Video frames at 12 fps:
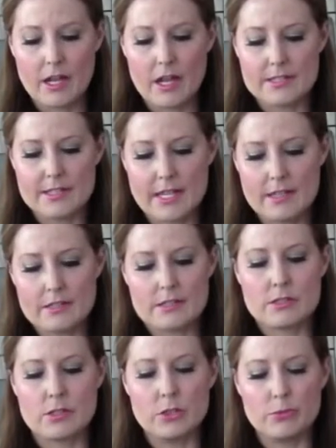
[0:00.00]
content.
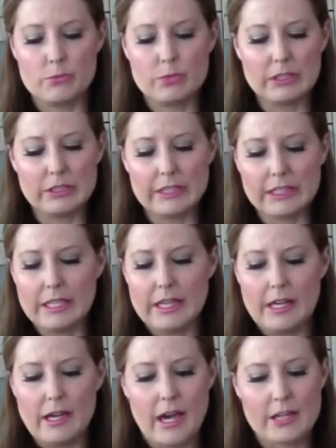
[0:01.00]
So
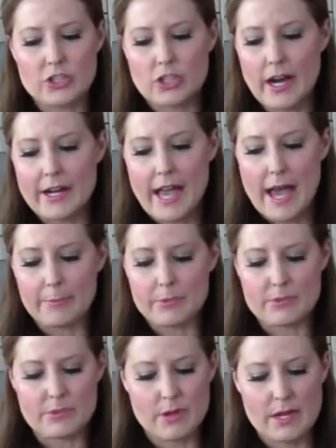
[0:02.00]
I tried
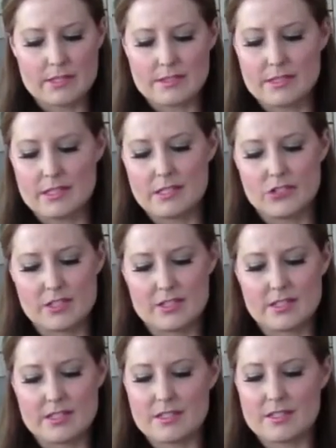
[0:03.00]
applesauce, it
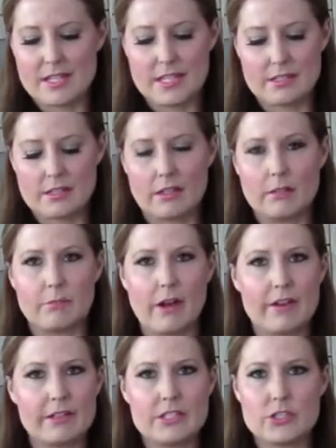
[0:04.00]
just doesn't taste good.
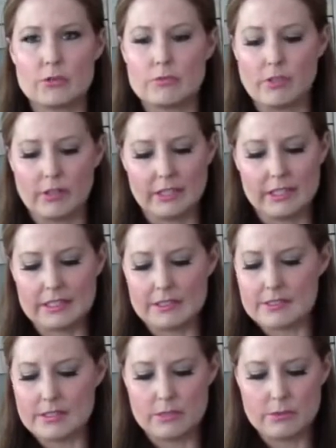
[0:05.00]
Brownies, you really
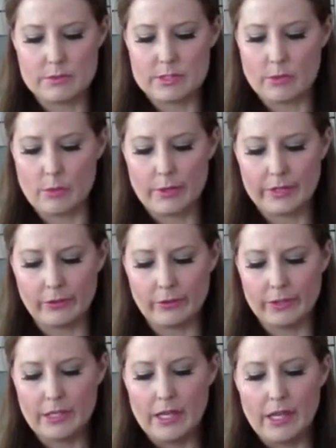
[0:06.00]
need to use the
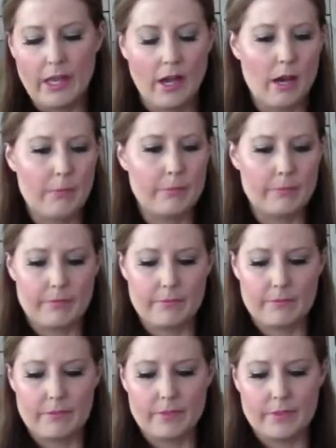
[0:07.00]
oil.
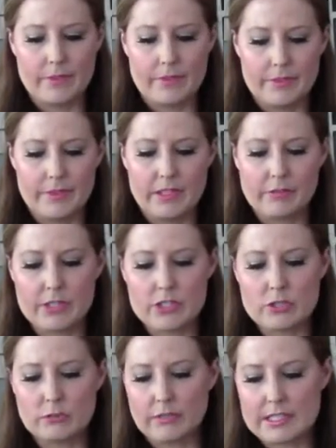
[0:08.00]
The
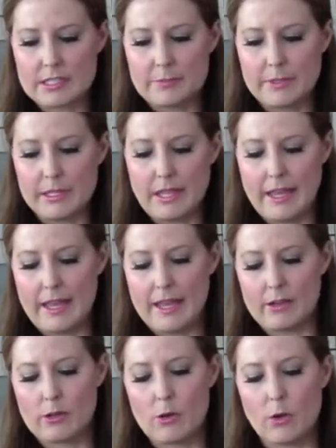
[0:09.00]
original recipe
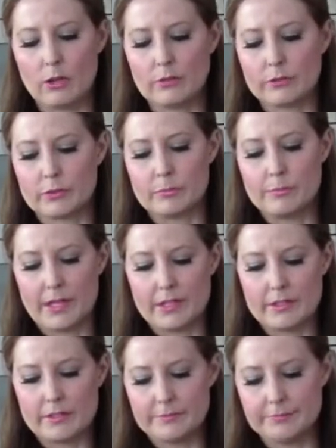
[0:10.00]
called for
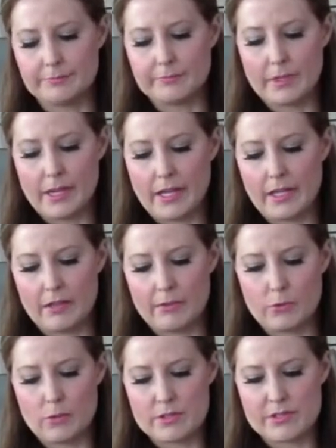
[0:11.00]
butter, but I,
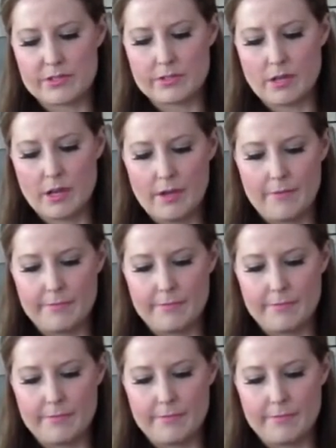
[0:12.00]
of course,